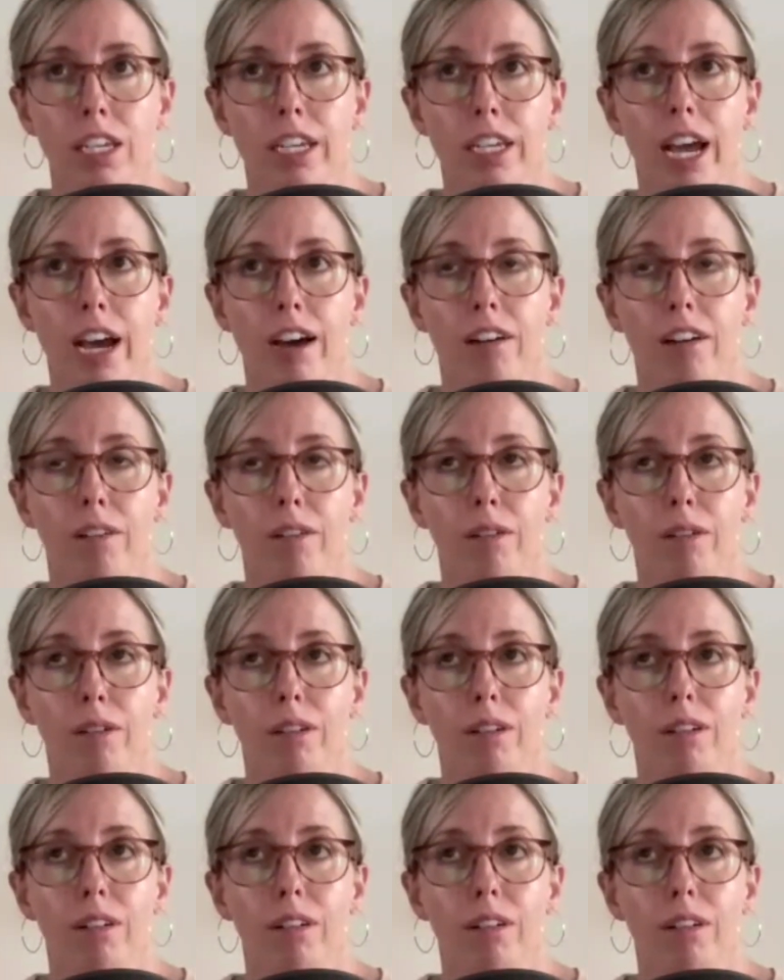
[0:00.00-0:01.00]

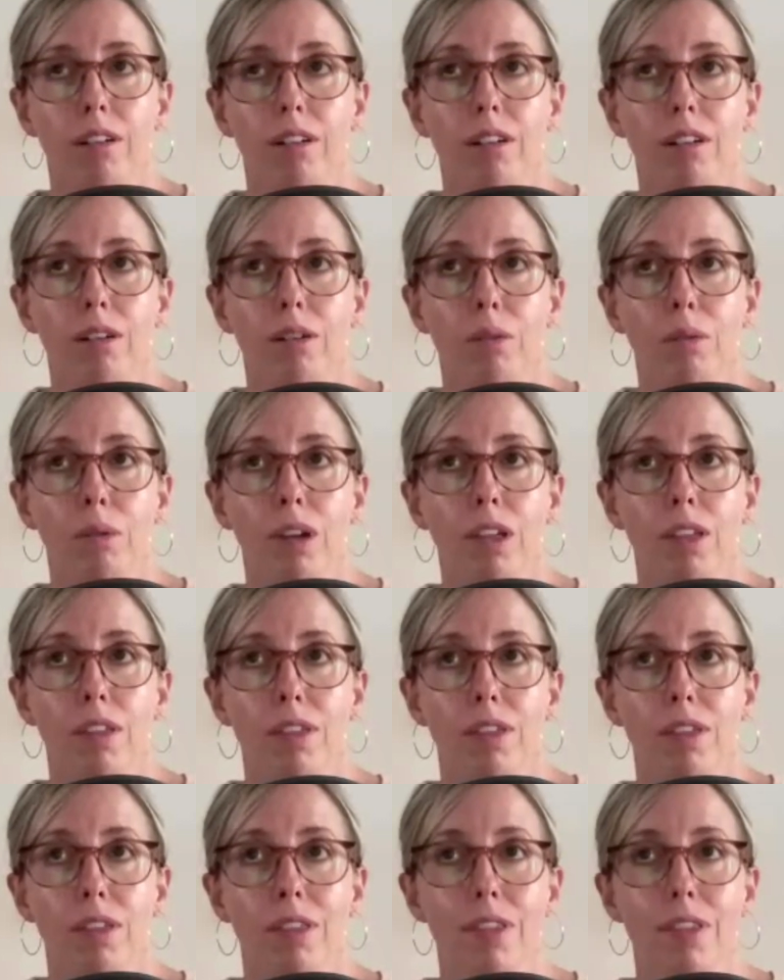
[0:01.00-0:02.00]
Now,
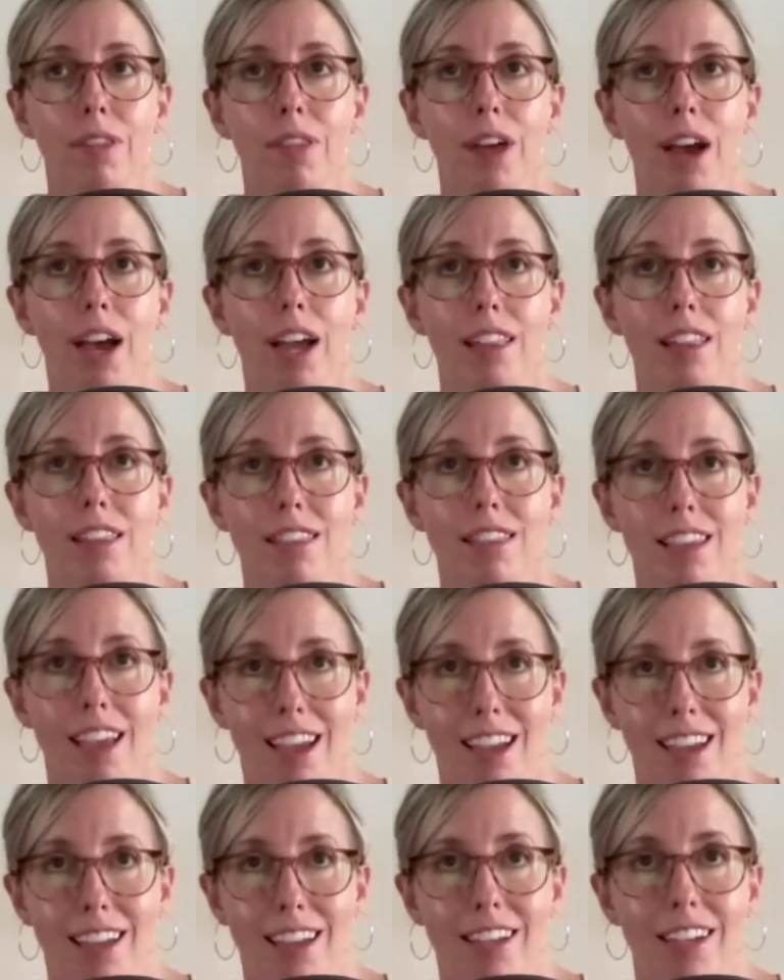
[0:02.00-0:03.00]
with that
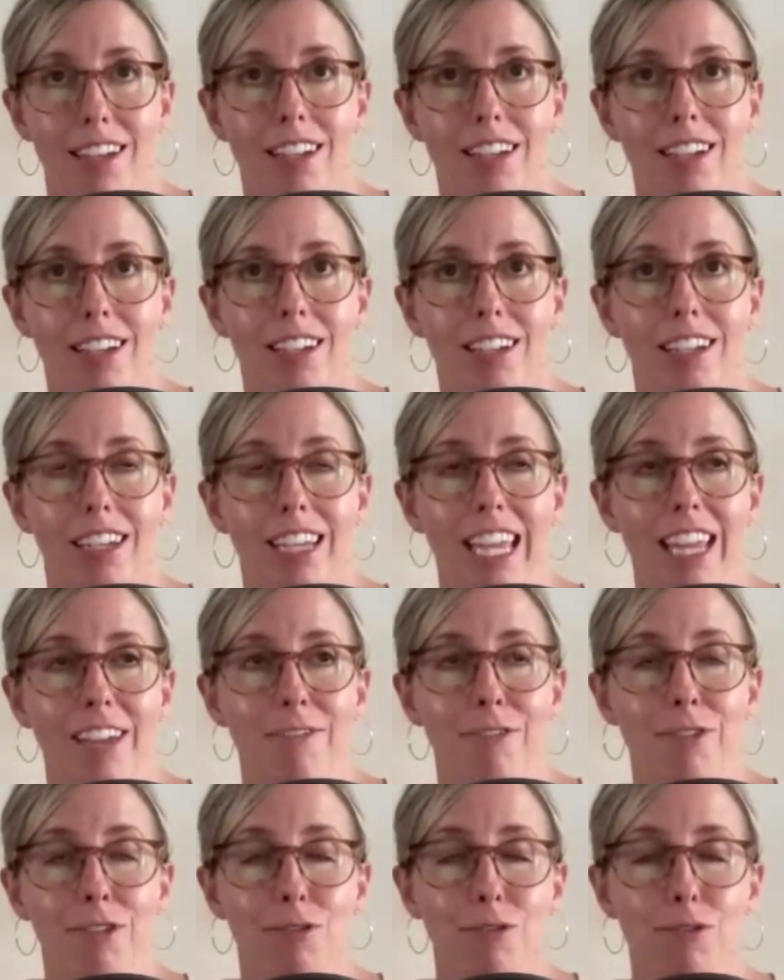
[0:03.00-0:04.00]
said,
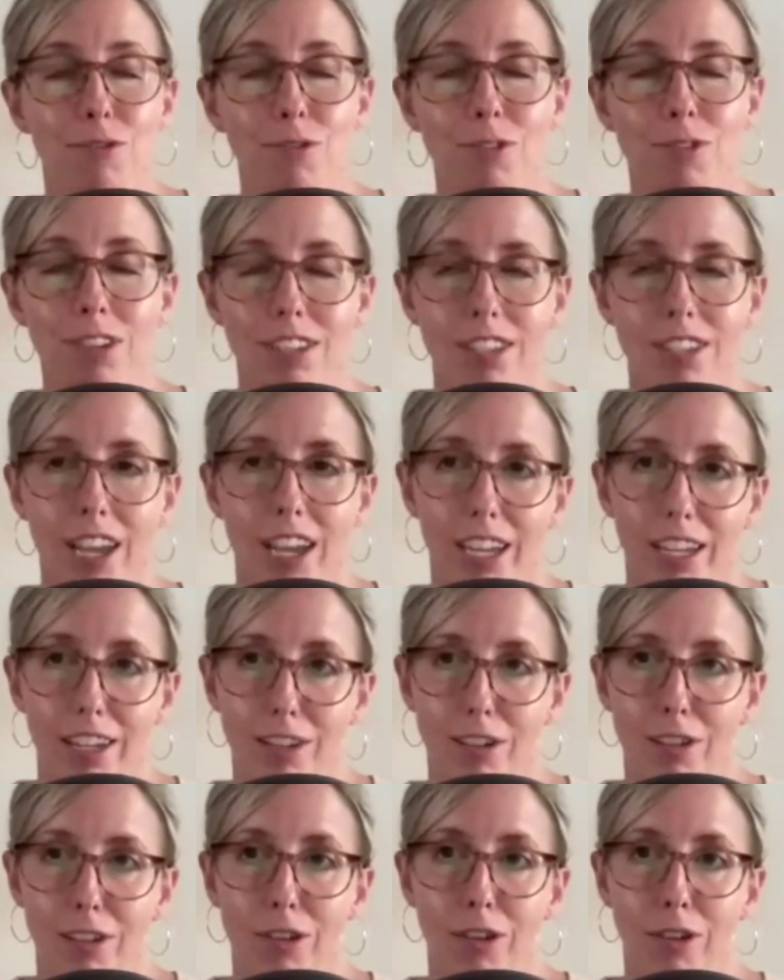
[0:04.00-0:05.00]
if you do
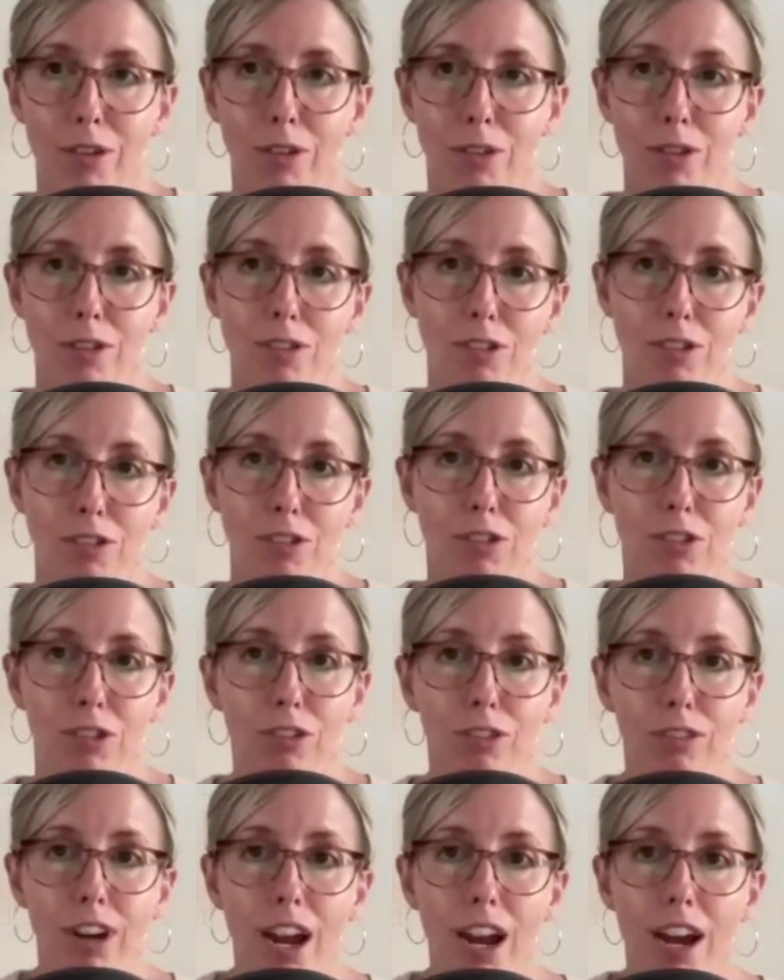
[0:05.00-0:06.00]
decide to go the
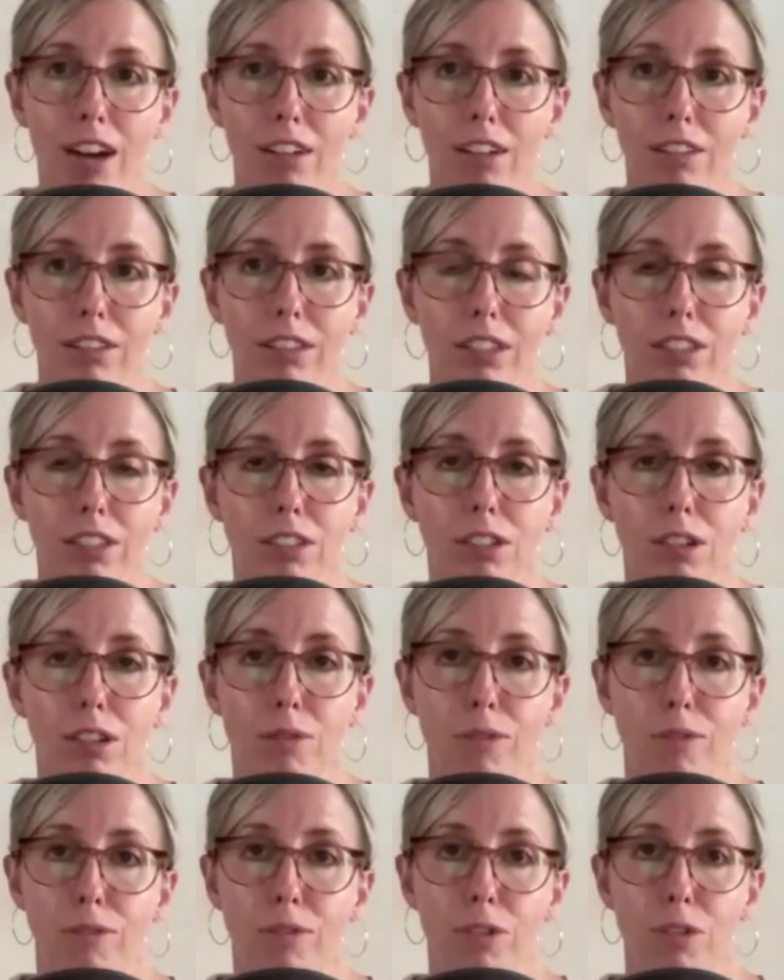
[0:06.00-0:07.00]
surgical route, there's a
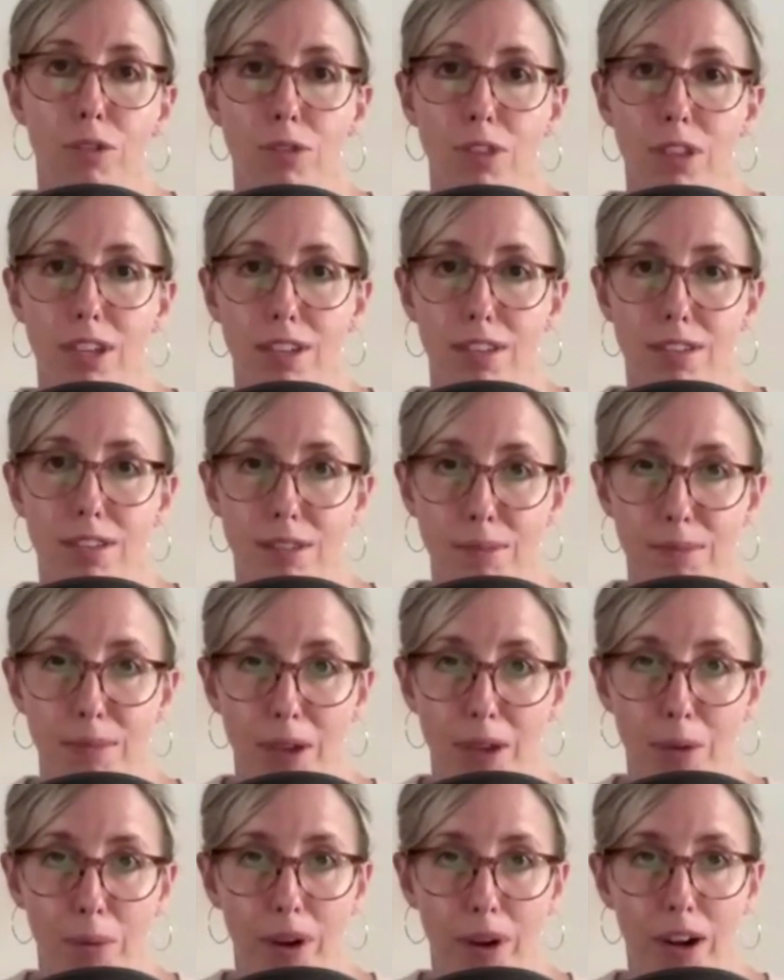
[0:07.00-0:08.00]
few things to
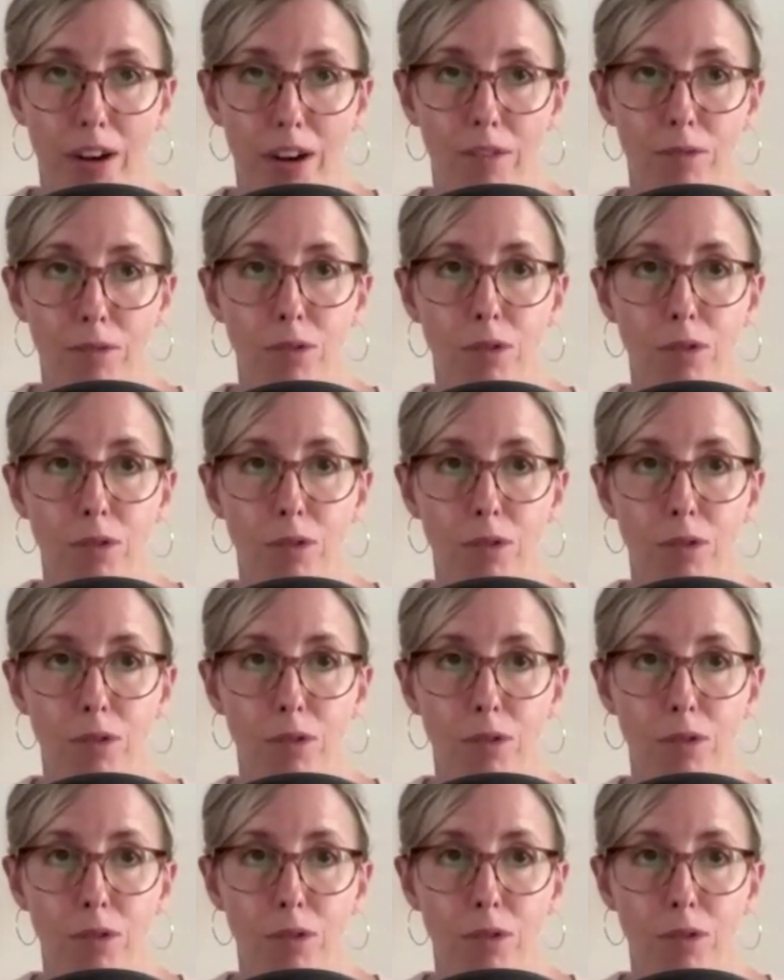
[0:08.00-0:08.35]
be aware of.